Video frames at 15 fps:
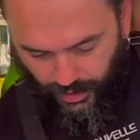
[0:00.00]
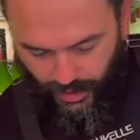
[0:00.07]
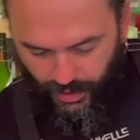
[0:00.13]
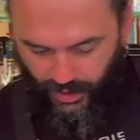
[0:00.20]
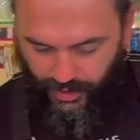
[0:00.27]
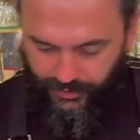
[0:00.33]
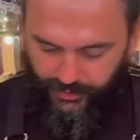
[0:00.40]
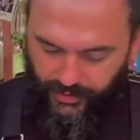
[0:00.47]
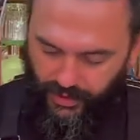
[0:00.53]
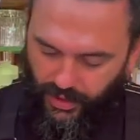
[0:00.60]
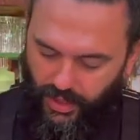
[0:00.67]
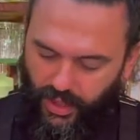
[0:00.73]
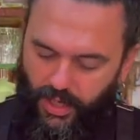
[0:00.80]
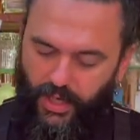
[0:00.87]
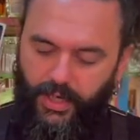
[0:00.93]
And
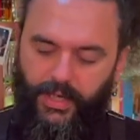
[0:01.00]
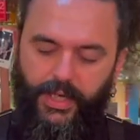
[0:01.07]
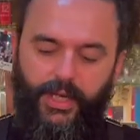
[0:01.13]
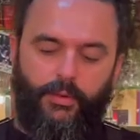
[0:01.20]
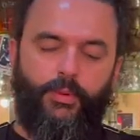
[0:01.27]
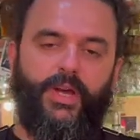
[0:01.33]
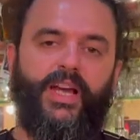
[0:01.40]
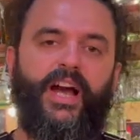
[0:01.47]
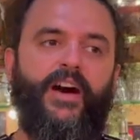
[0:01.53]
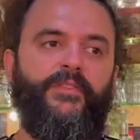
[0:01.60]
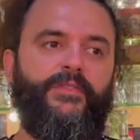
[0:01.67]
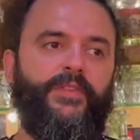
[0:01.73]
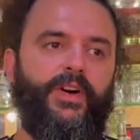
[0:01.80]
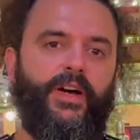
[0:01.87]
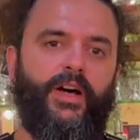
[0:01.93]
here we
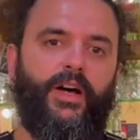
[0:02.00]
have